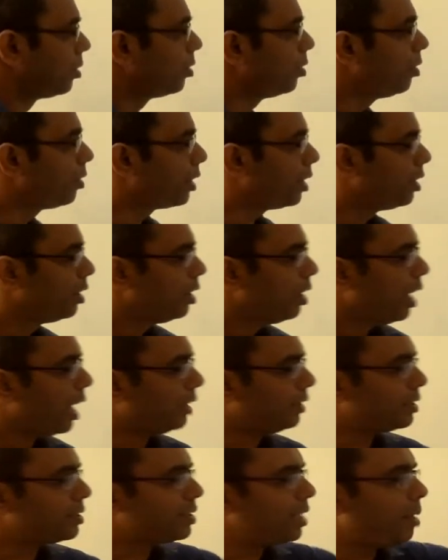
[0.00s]
Okay. And
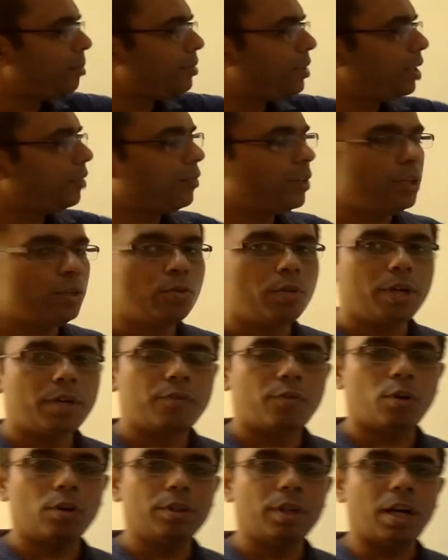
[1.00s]
the same thing we do it
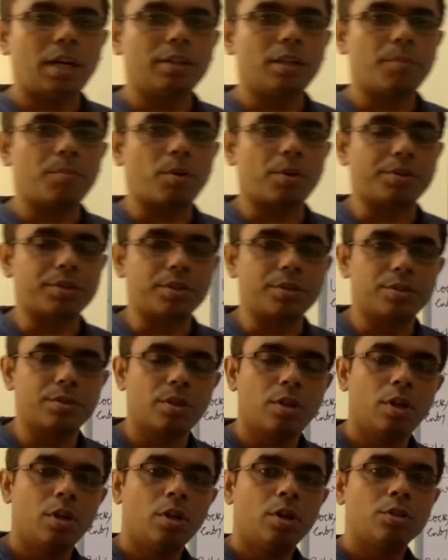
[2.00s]
for the other
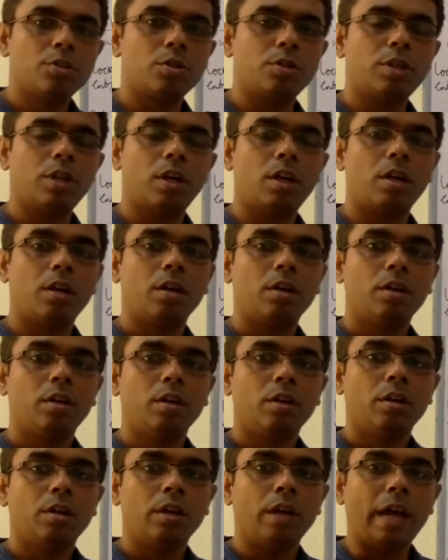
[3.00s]
process. So
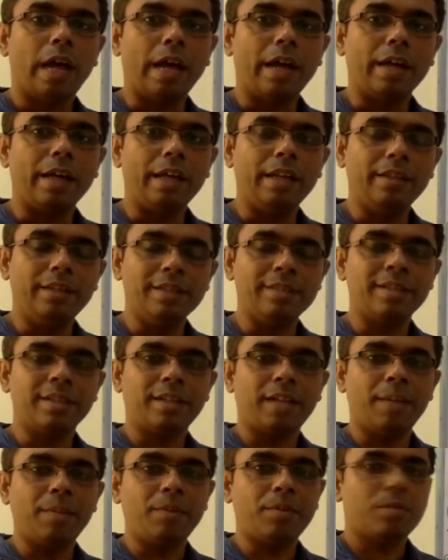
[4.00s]
in this
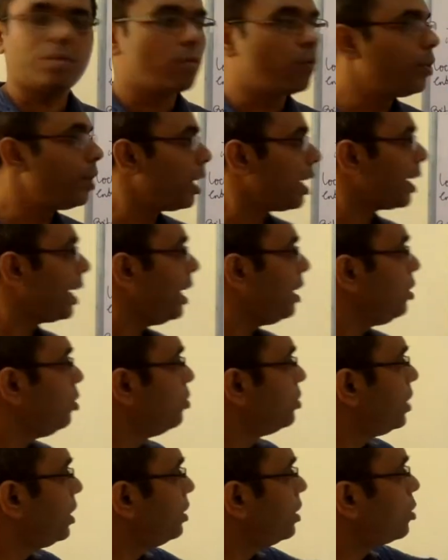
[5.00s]
attempt, we are again
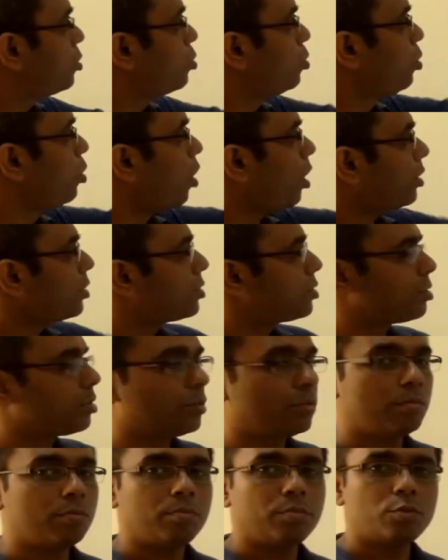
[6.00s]
using the two locks,
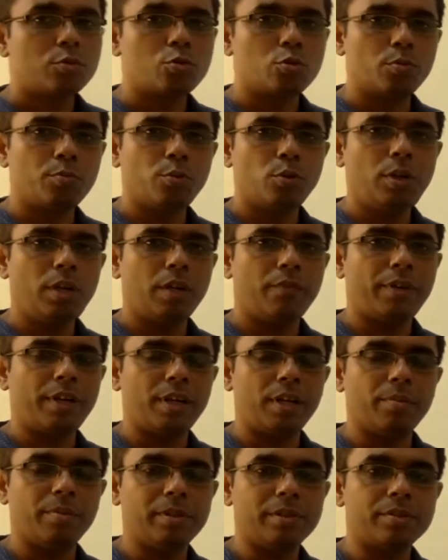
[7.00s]
two Boolean
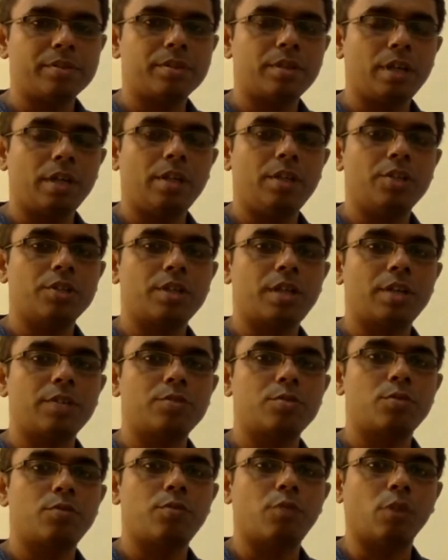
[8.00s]
variables, initialized
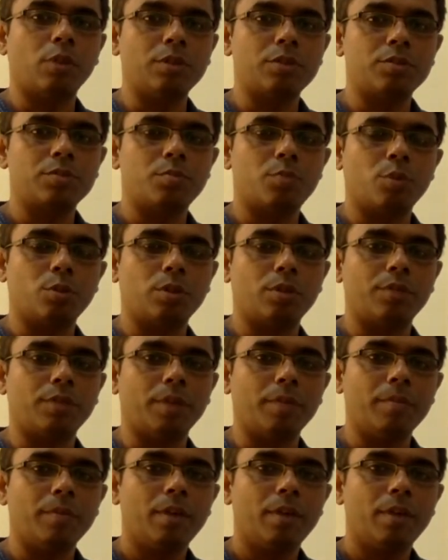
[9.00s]
to false, both of them.